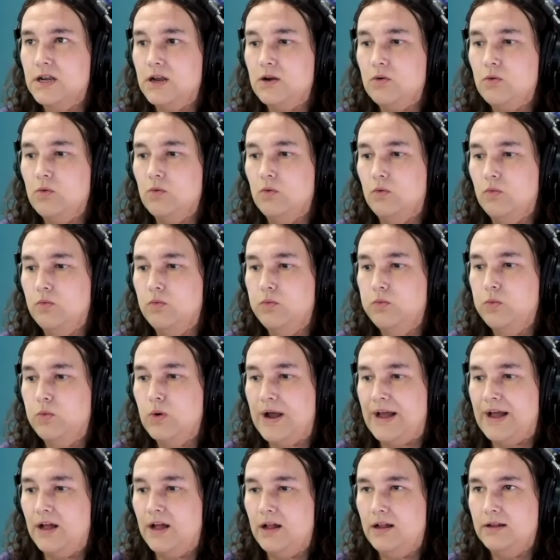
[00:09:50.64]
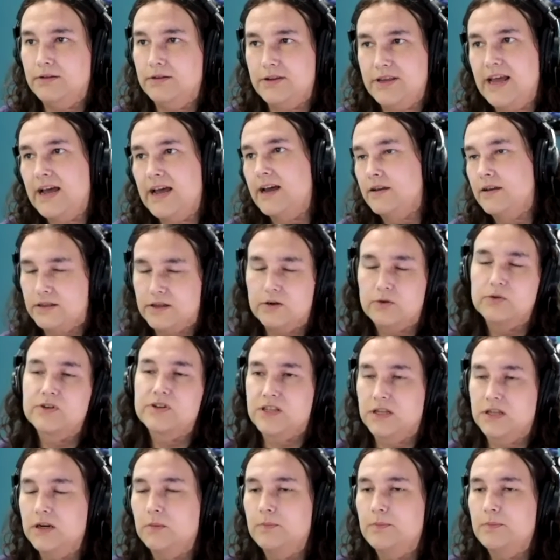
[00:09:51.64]
while, yeah, there
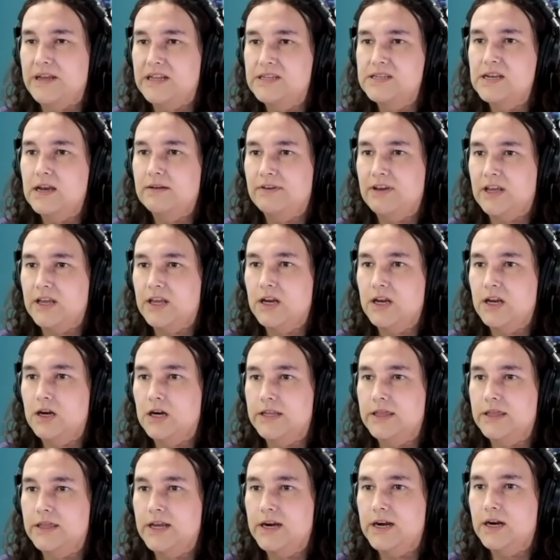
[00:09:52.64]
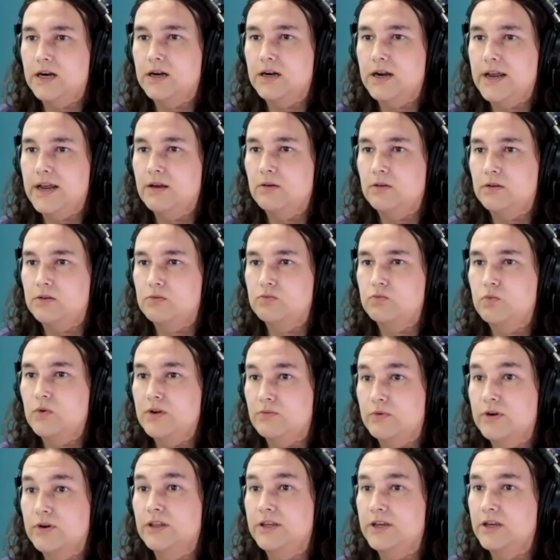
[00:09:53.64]
was little bits of it here and there, we
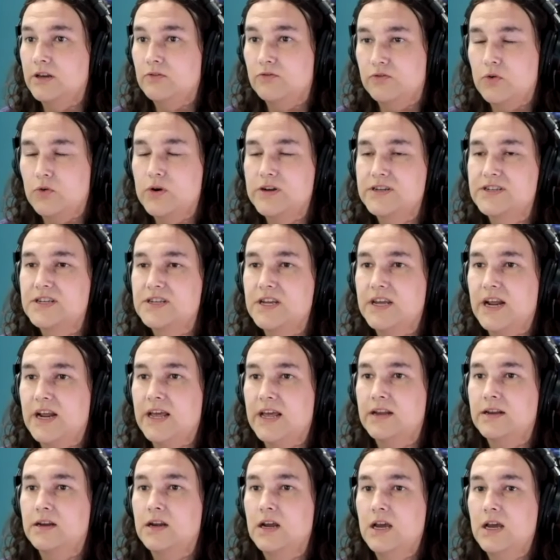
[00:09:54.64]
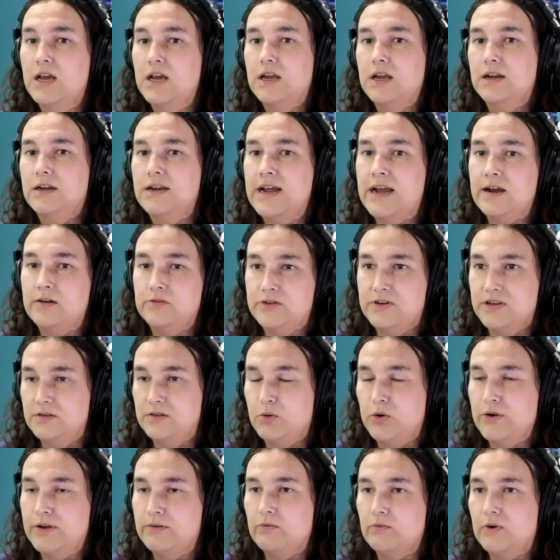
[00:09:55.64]
really enforced it. And now to the
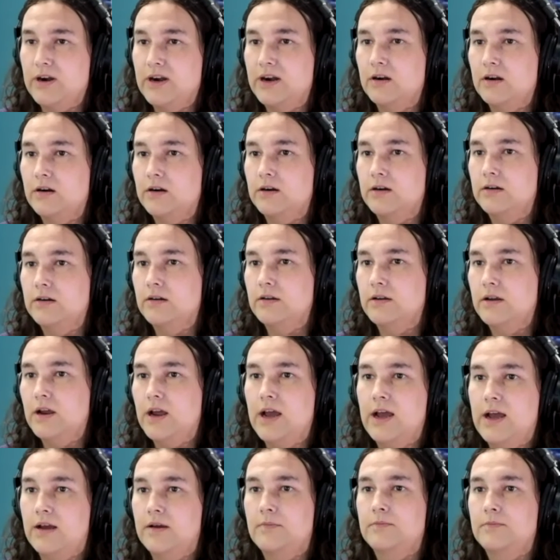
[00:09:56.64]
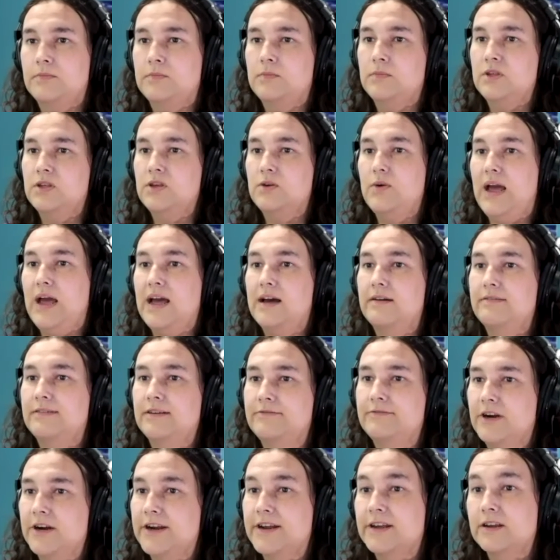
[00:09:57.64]
point where you have a
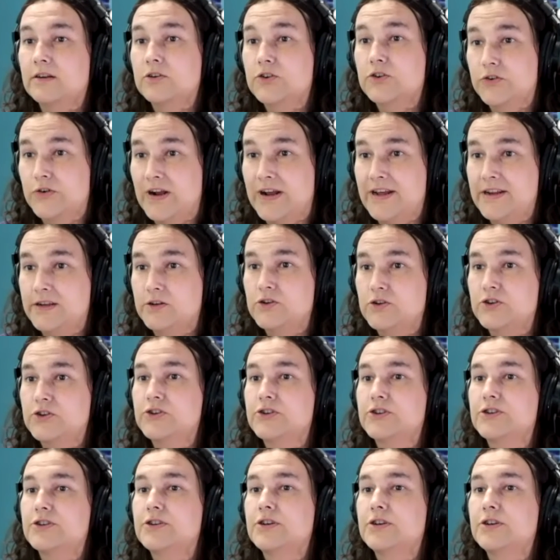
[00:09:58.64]
very entrenched